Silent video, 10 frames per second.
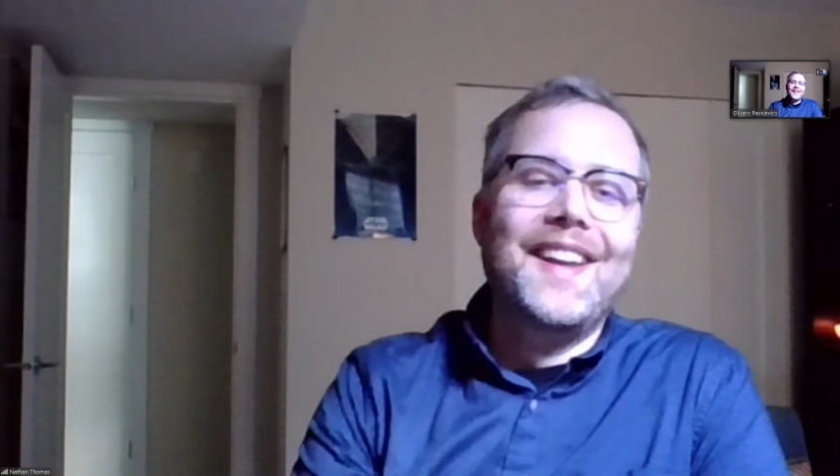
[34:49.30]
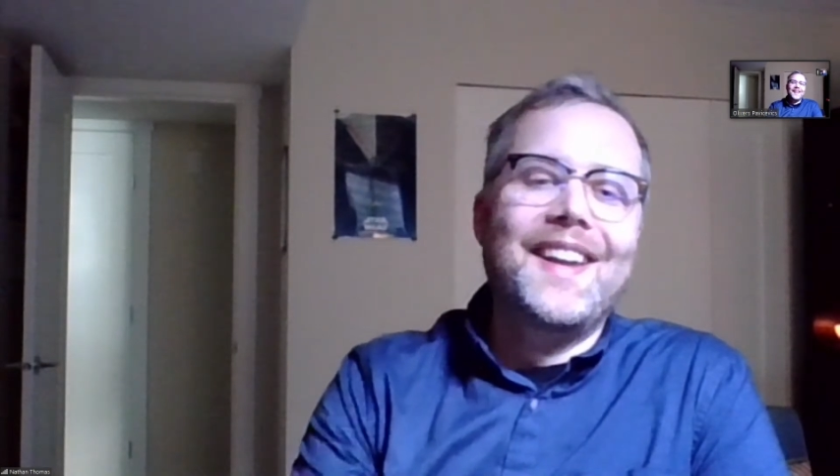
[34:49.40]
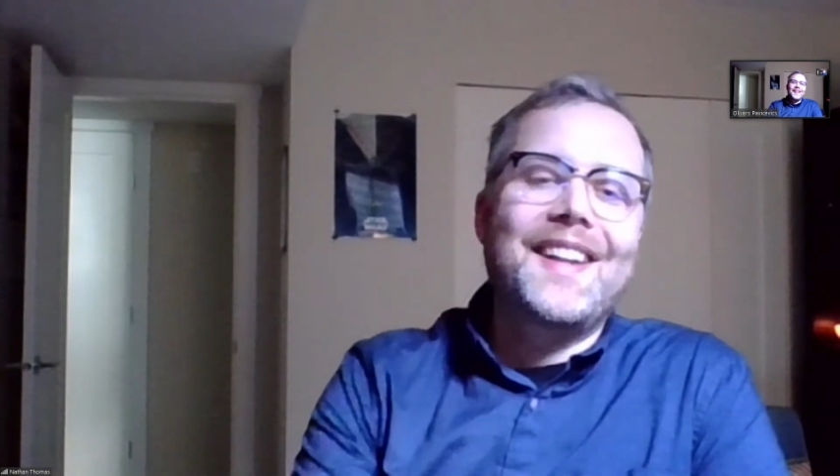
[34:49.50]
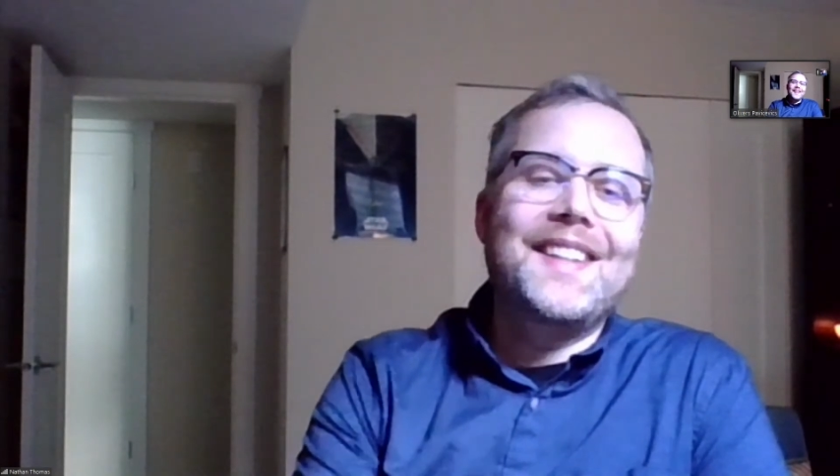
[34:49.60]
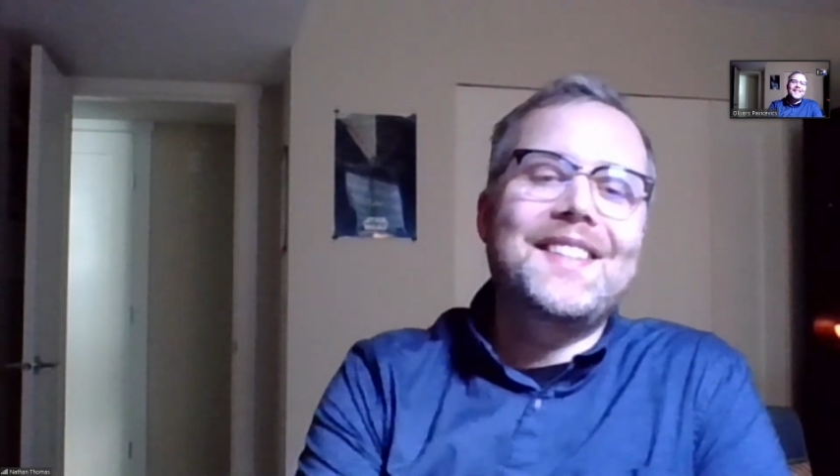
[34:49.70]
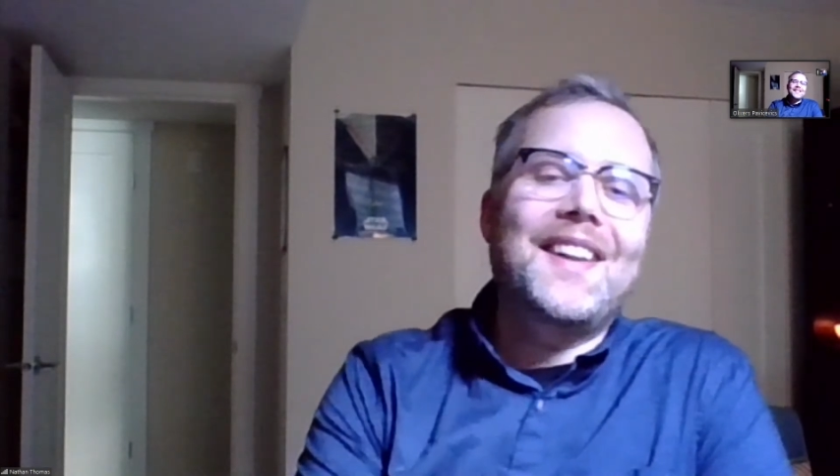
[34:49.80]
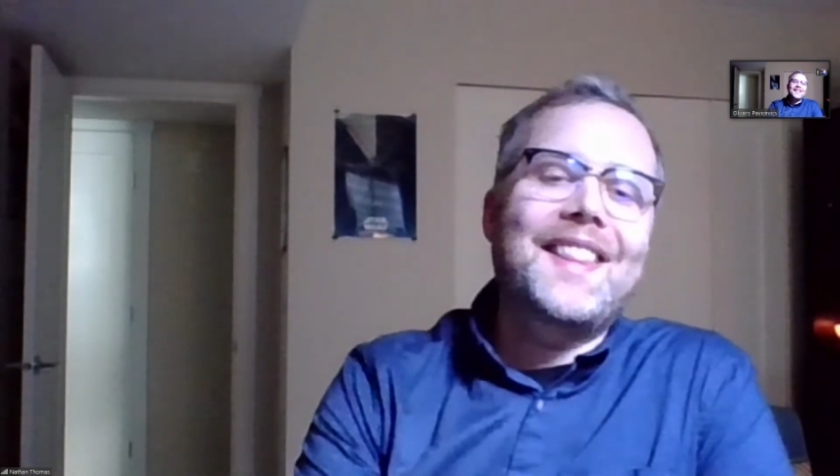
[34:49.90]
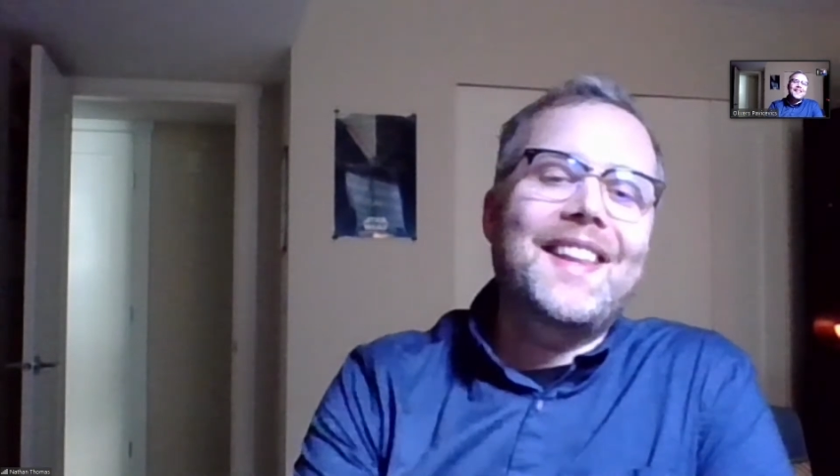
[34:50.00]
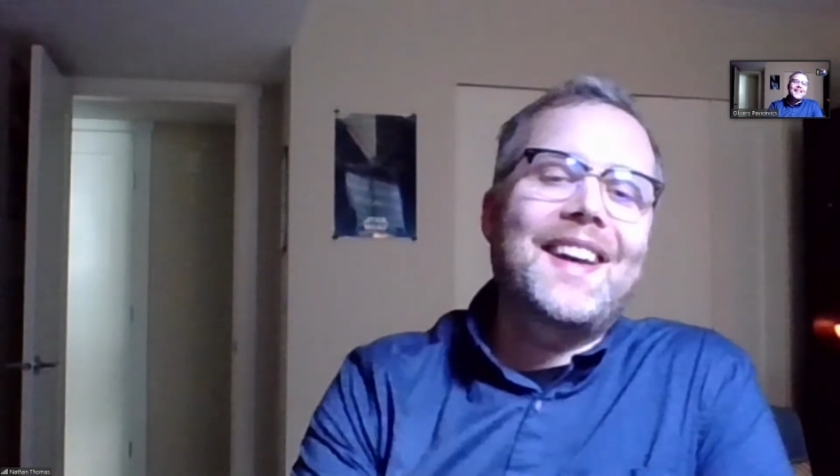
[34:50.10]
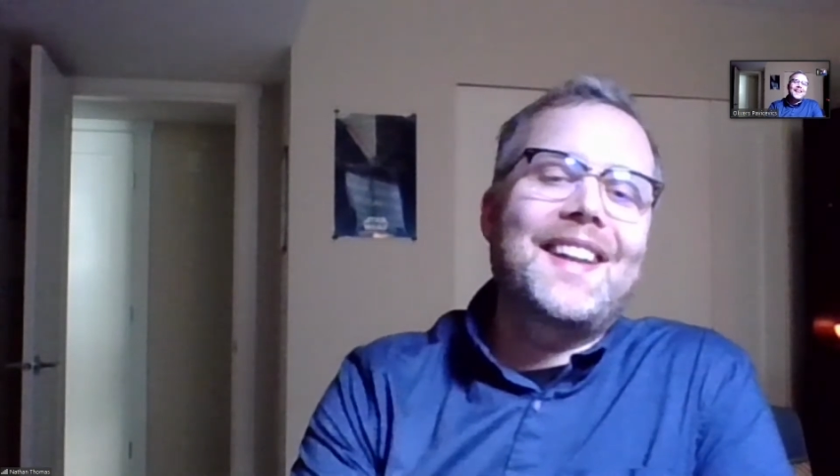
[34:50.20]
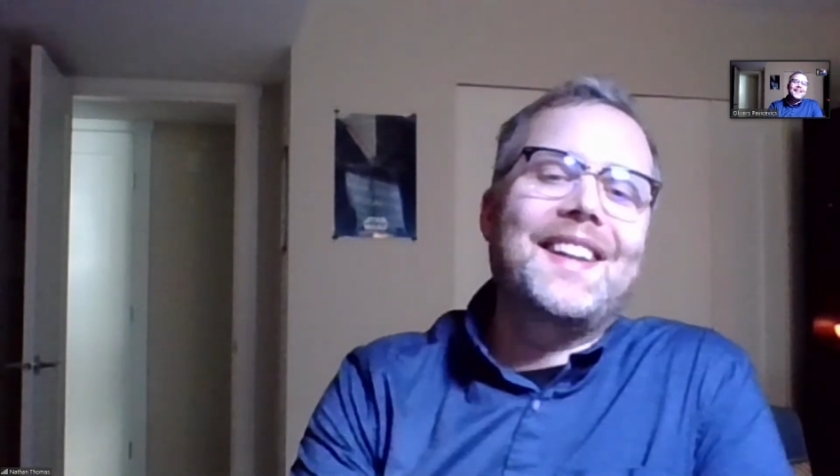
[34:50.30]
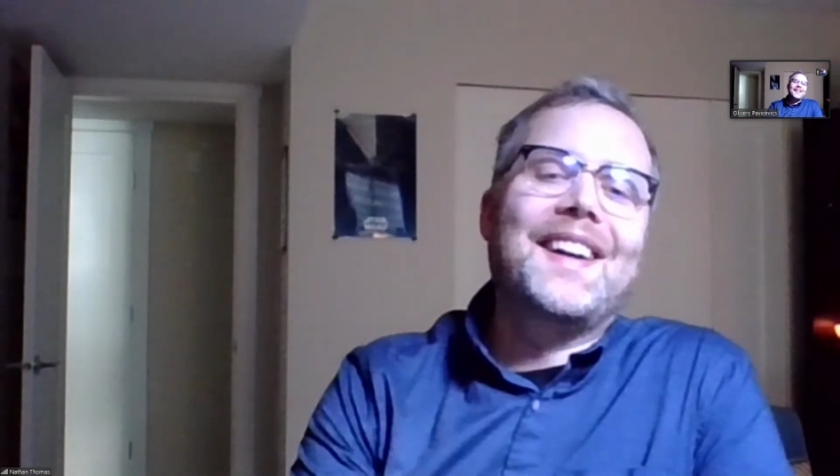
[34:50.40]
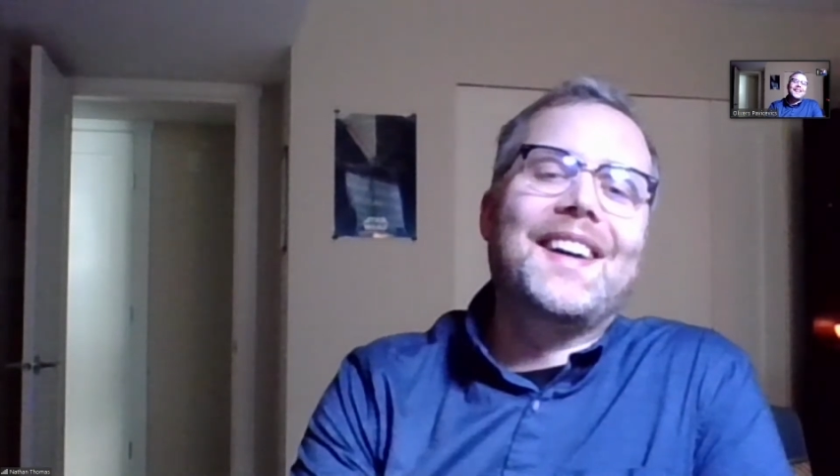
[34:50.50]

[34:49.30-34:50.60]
it's not that